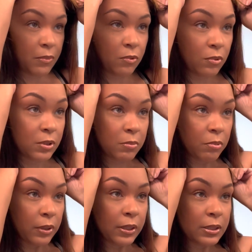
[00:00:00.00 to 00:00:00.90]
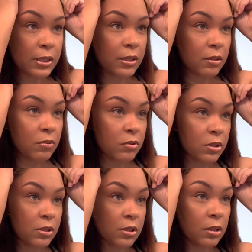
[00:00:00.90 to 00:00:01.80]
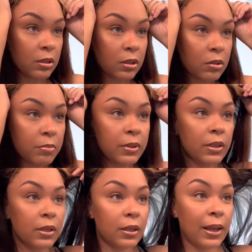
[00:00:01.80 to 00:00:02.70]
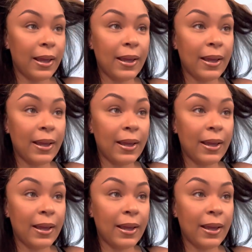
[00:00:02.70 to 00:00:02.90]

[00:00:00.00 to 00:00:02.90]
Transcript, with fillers: I'm going to bring it down just a little bit.